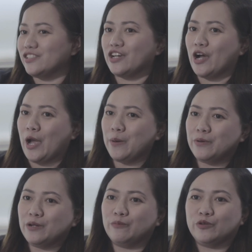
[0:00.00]
is a
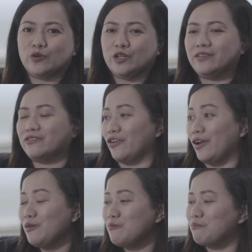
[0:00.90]
hybrid between
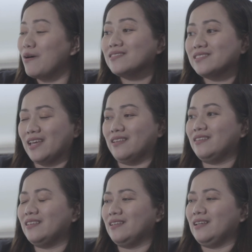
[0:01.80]
train, bus and
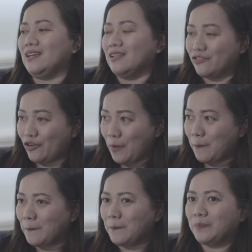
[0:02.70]

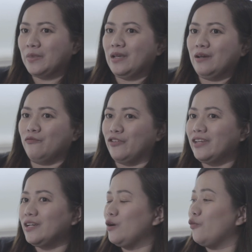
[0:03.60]
tram,
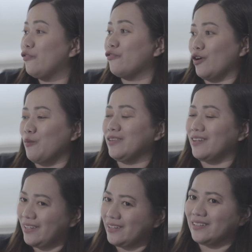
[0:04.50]
vehicle with rubber
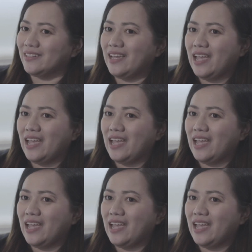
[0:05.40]
tire.